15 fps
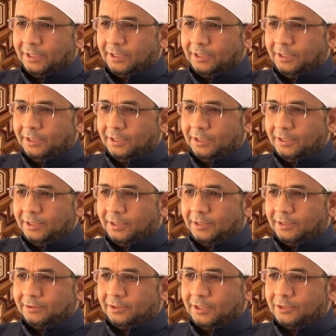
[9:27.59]

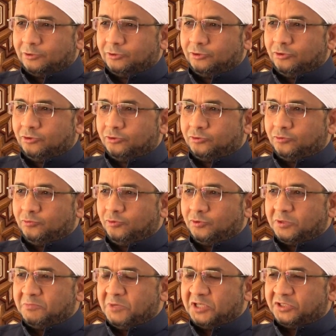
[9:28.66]
Uh, and don't
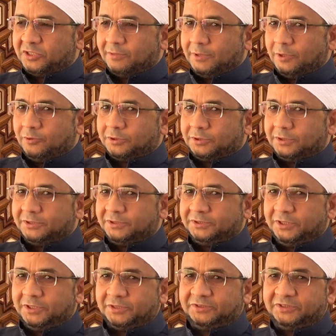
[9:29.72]
worry much about
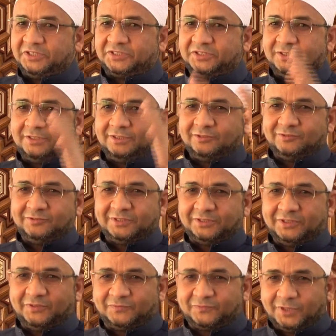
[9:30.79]
their destiny on the
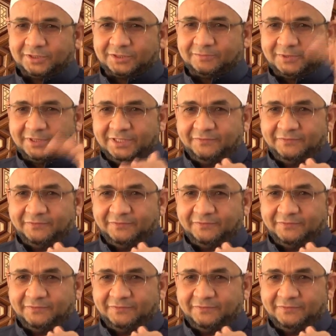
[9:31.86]
day of judgment.